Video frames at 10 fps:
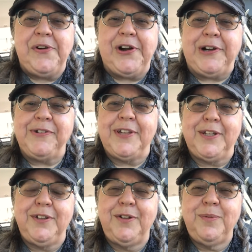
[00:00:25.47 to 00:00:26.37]
I was
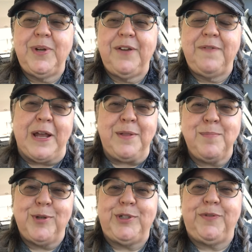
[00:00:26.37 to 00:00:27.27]
like, you know what I find
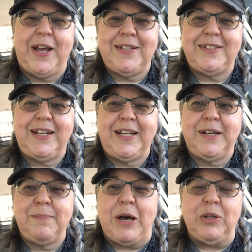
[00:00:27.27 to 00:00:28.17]
most fascinating
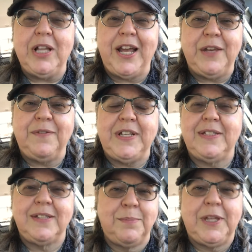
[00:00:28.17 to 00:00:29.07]
about life is
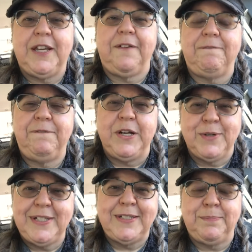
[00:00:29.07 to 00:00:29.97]
something
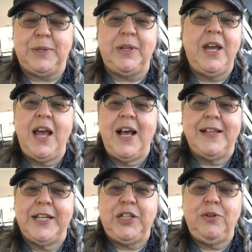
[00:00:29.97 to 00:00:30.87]
very simple.
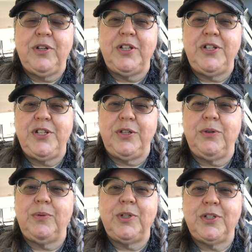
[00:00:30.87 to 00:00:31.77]
Like, you could
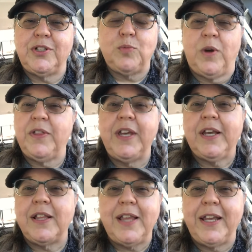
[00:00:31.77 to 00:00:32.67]
do just one
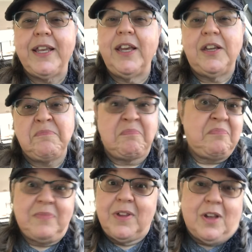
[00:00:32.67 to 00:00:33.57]
thing. Like,
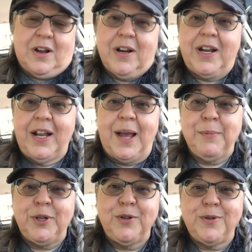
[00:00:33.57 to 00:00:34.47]
all right, I'm
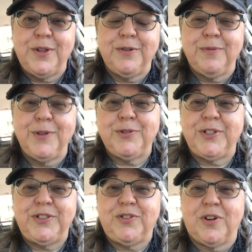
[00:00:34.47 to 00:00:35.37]
going to go to the
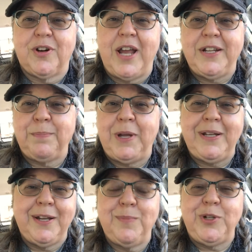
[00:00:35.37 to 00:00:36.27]
grocery store. And
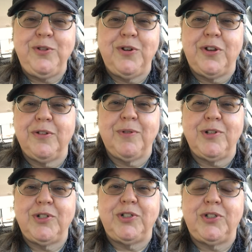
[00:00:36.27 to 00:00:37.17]
depending on when you go to the
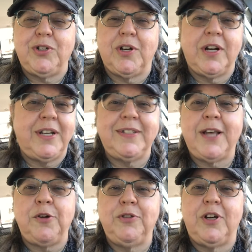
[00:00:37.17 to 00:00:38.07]
grocery store is
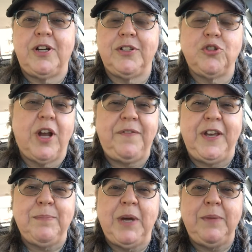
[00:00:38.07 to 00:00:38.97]
how long
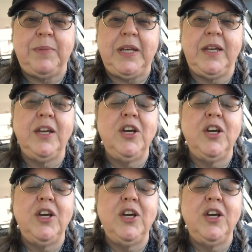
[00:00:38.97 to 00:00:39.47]
traffic might be,